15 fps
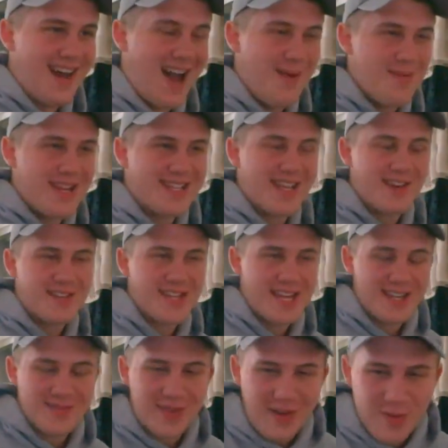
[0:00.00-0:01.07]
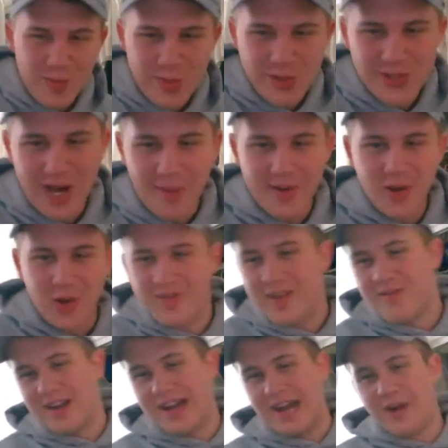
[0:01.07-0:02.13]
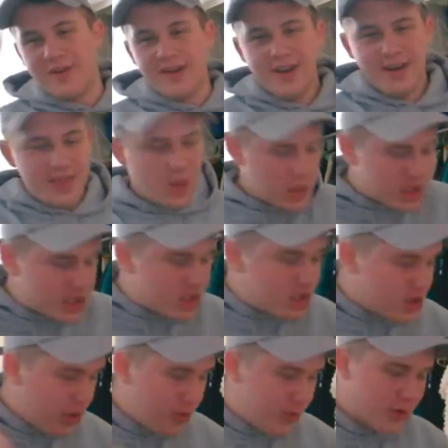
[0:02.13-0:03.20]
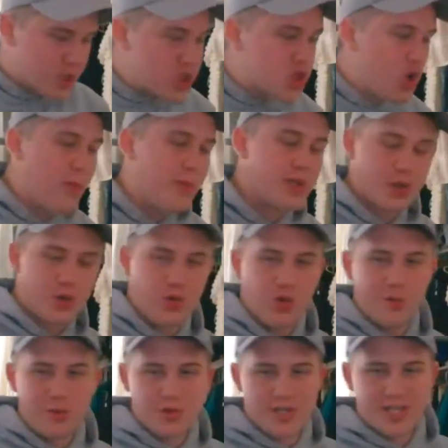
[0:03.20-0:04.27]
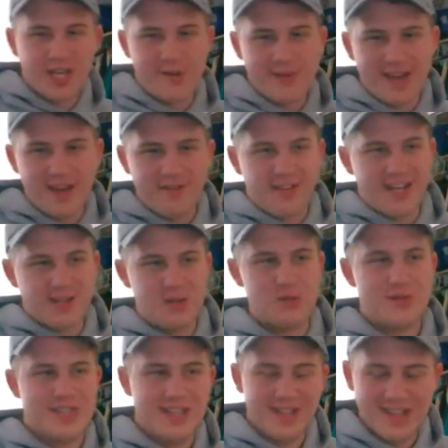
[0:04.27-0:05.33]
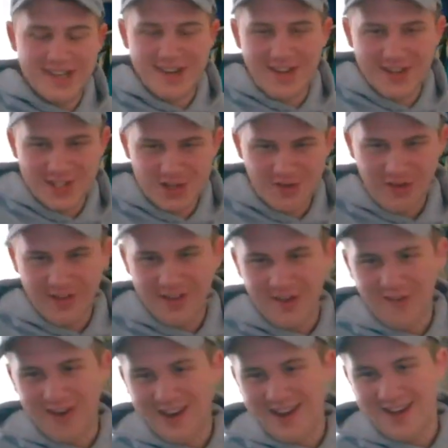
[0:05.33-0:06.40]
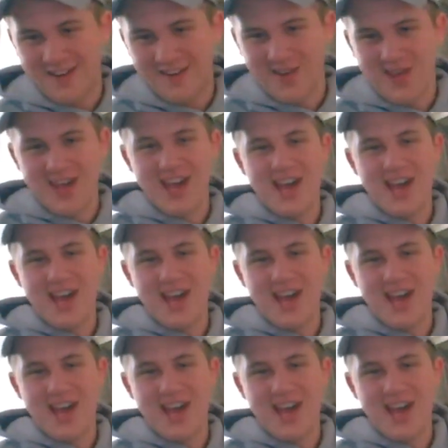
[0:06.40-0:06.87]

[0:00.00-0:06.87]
Instead of saying favorite producer, I'm gonna go favorite area. There's so much cool music coming out of like New Zealand and Australia right now.